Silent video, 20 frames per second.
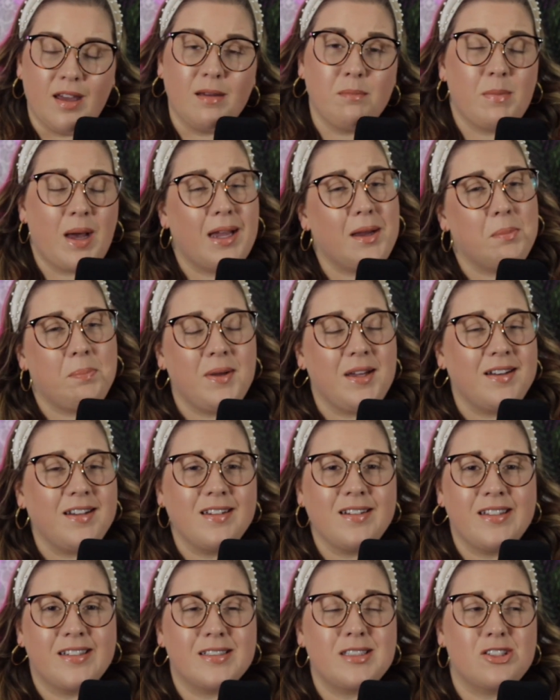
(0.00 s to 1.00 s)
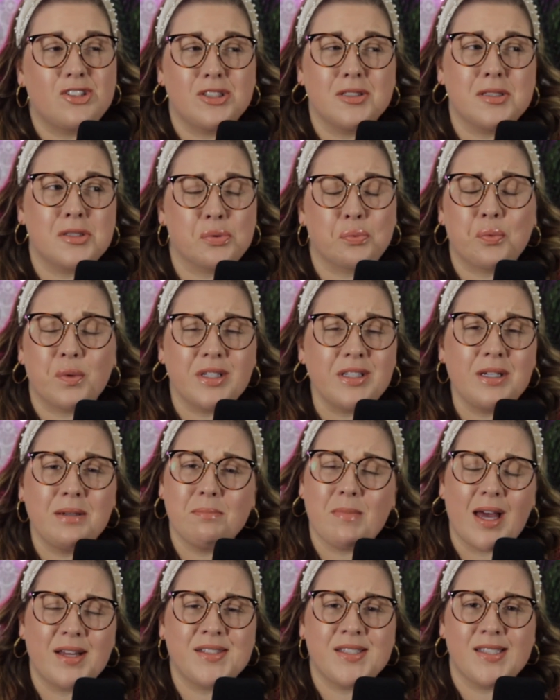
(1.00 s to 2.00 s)
In my opinion, it's just really
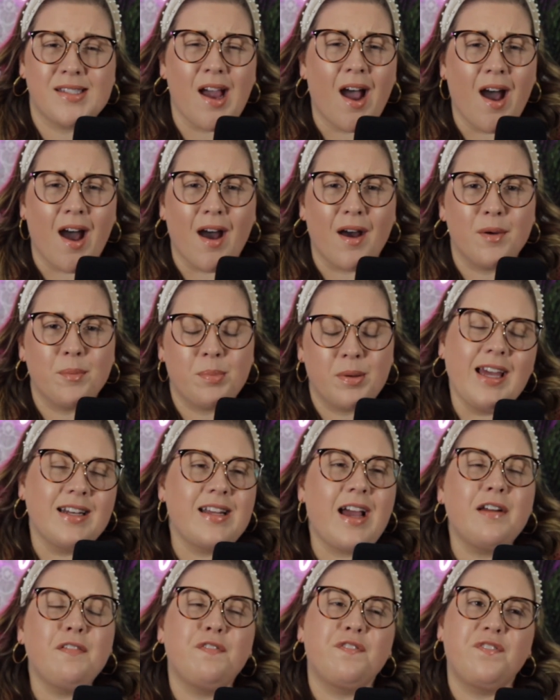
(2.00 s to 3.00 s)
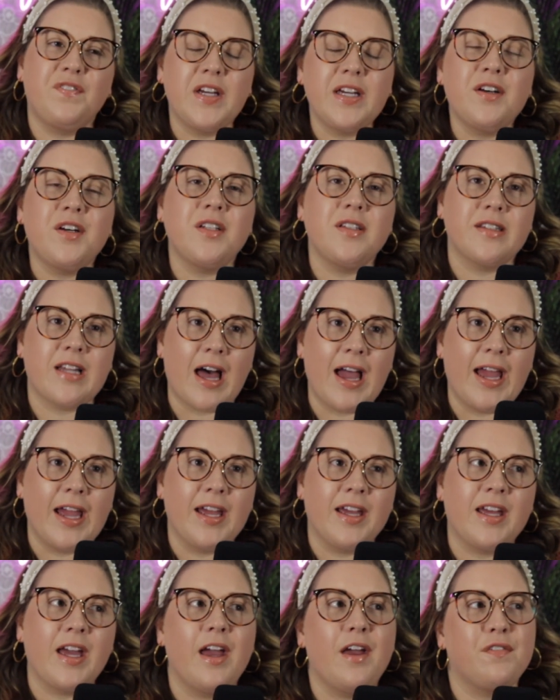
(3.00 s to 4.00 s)
messed up. And I feel
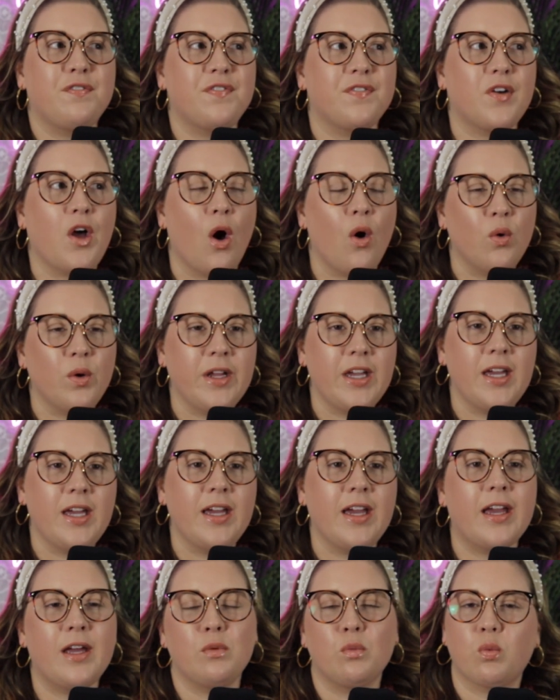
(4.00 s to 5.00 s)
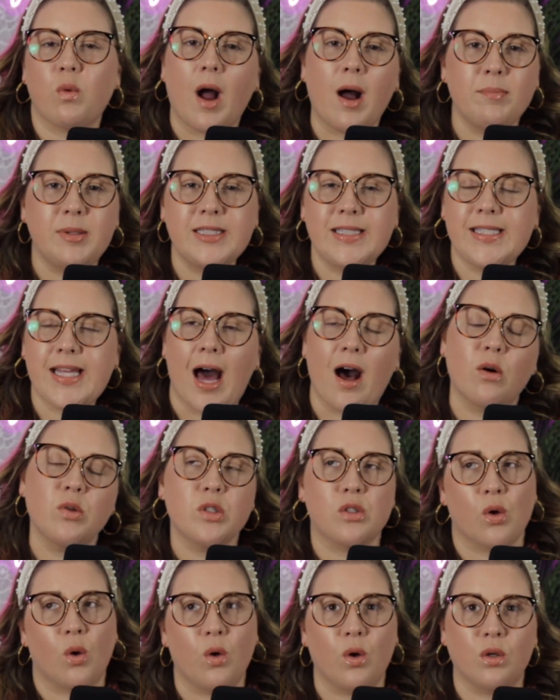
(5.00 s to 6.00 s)
like if Kody in Robyn's
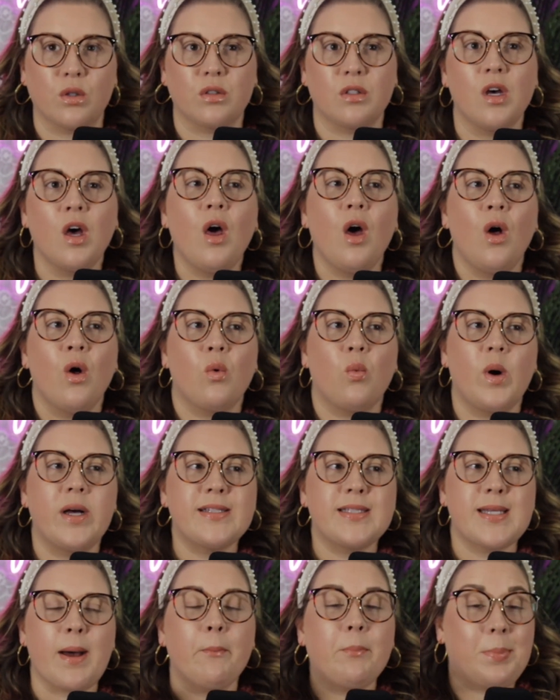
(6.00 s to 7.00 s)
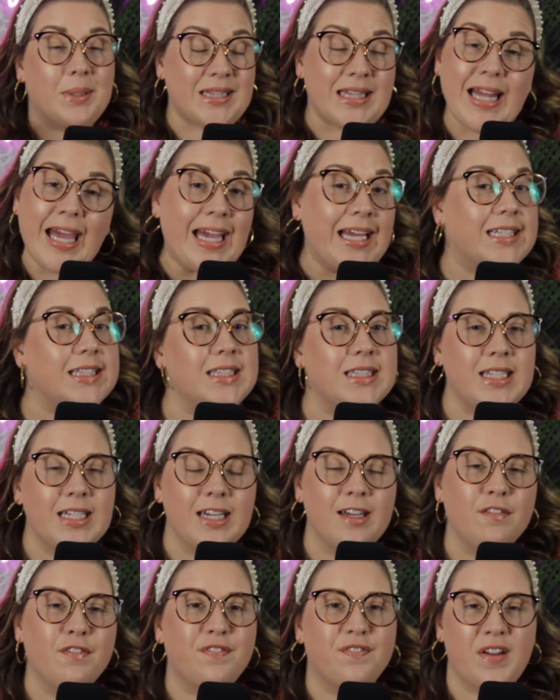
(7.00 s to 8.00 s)
household was
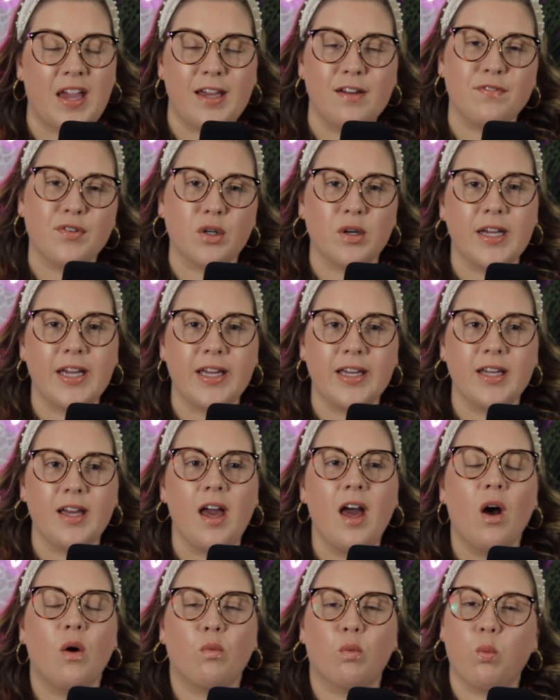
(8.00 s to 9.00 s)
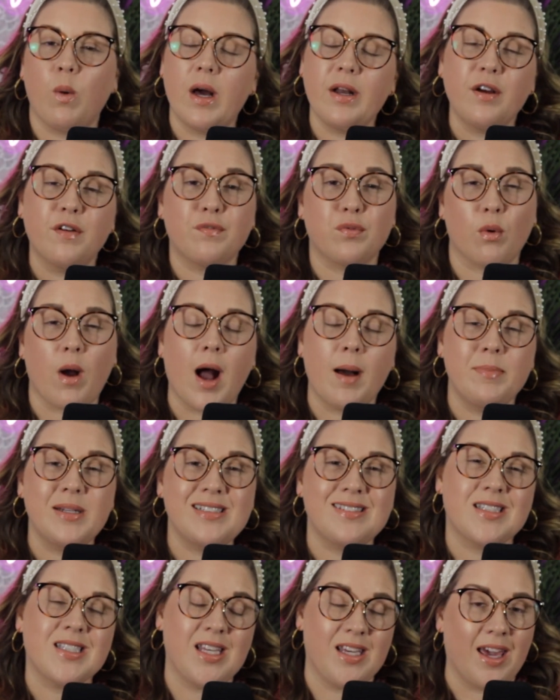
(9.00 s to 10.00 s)
blatantly favoring one of
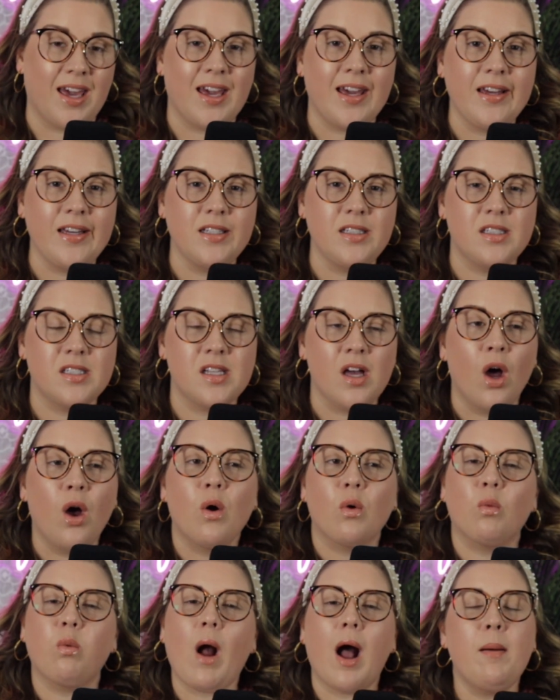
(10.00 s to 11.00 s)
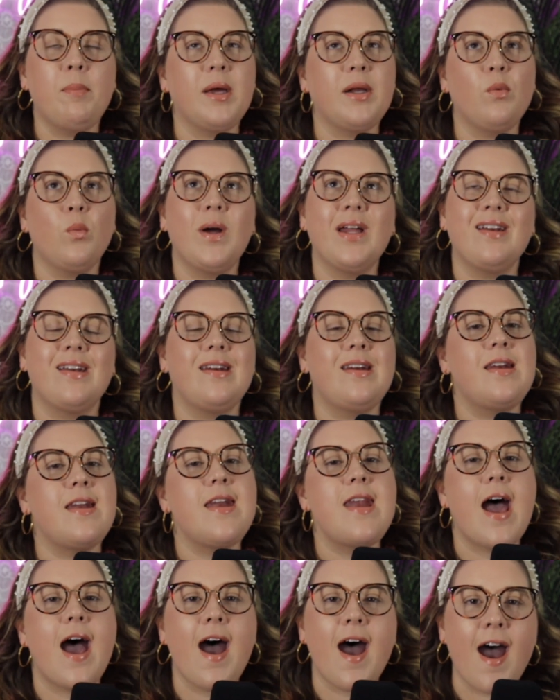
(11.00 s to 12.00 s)
Robyn's kids, Robyn would
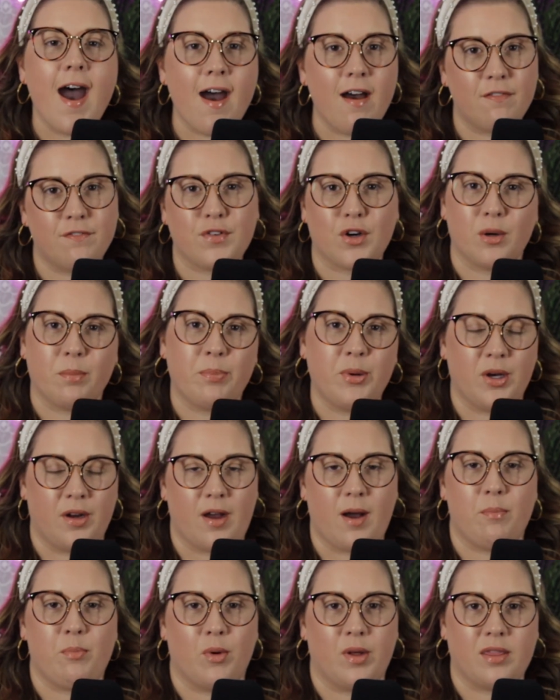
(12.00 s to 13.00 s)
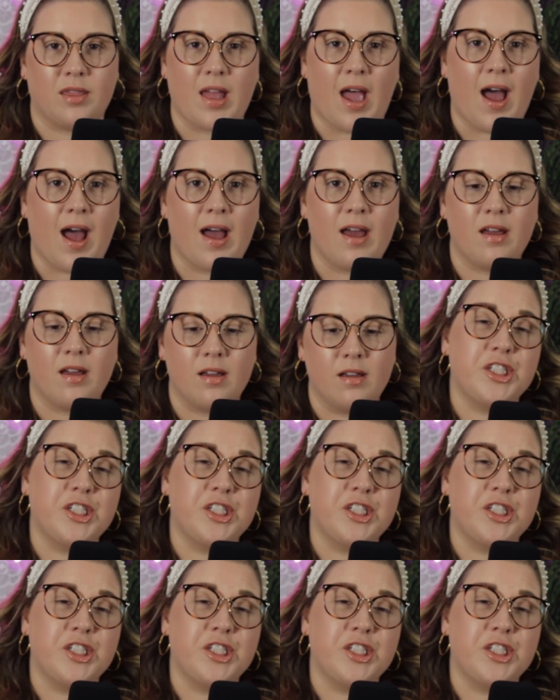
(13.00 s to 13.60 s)
never put up with that.